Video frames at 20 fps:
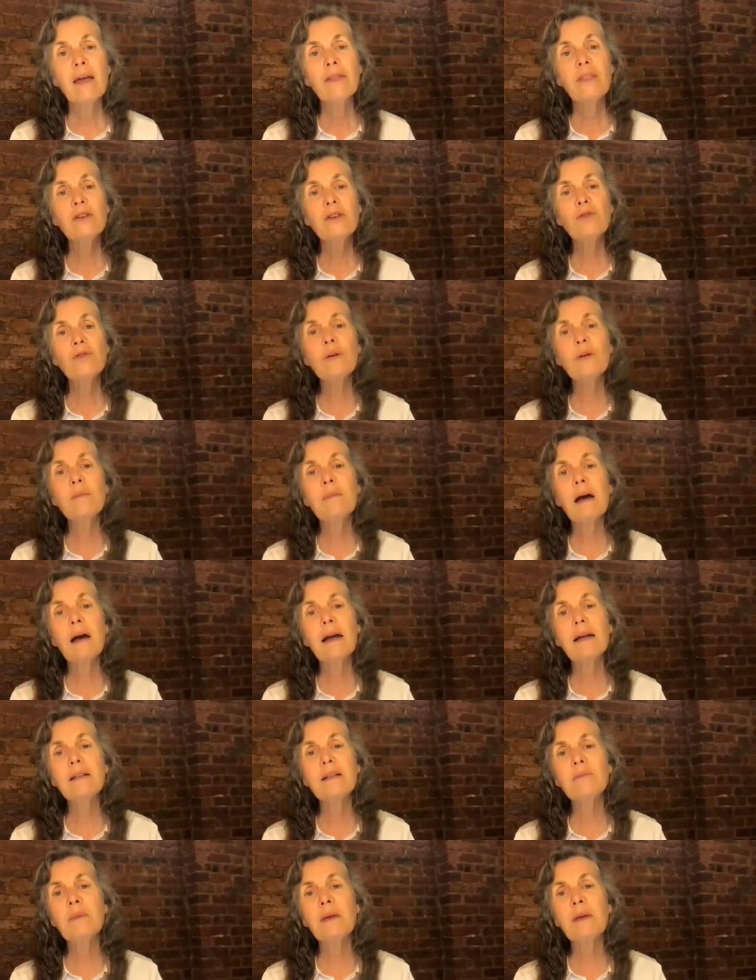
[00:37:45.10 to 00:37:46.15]
This
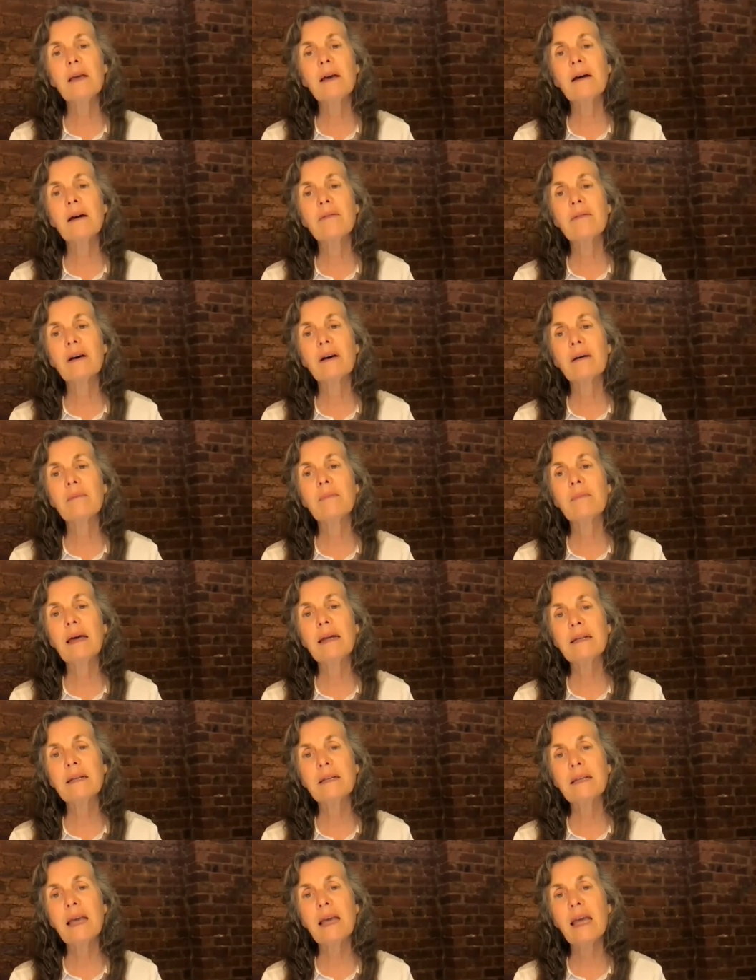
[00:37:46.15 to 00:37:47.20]
reminds me of a
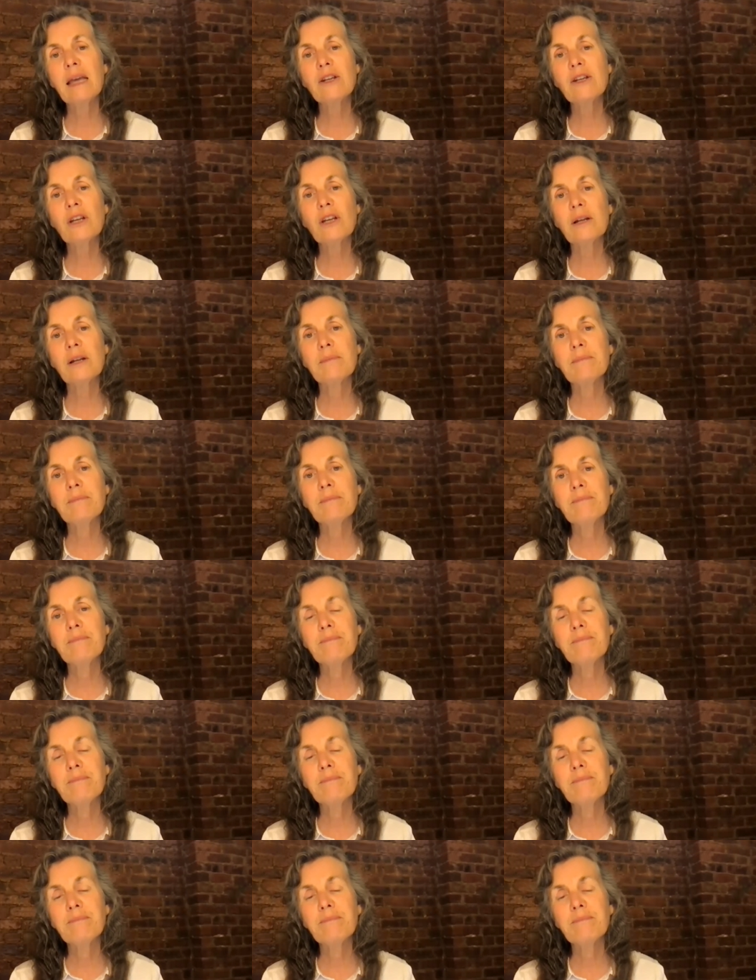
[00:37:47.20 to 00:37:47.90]
meditation.